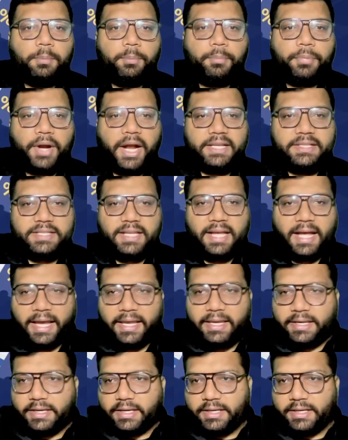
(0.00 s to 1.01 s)
Price
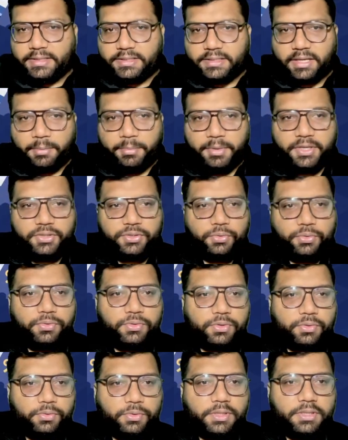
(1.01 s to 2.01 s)
hike is coming soon,
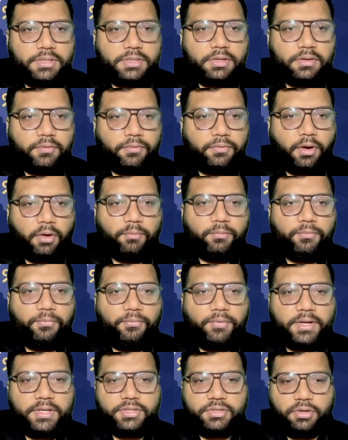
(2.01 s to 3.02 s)
students, from
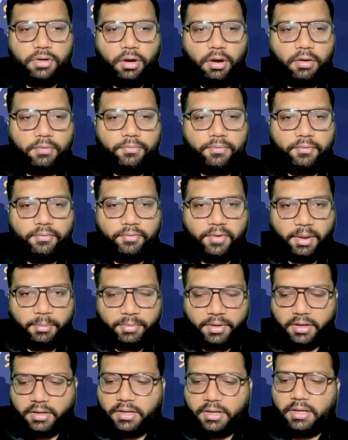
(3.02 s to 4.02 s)
1st of
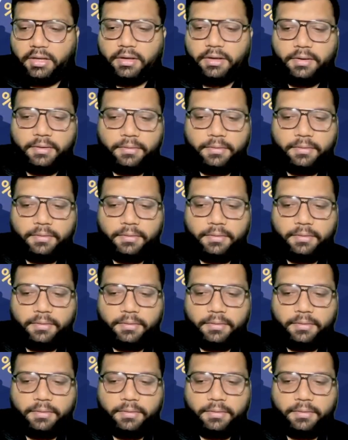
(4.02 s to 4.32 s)
February.